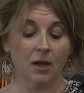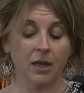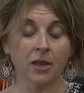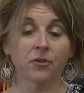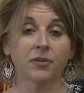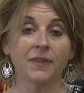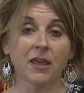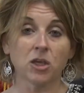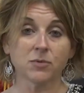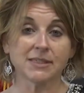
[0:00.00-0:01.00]
Another thing
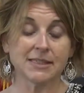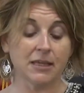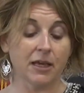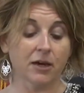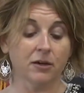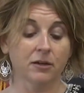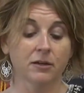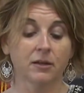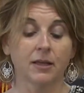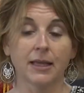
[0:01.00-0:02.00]
that you will see there
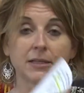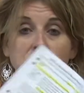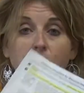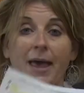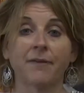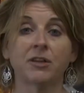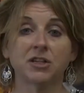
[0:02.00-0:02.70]
is you'll have an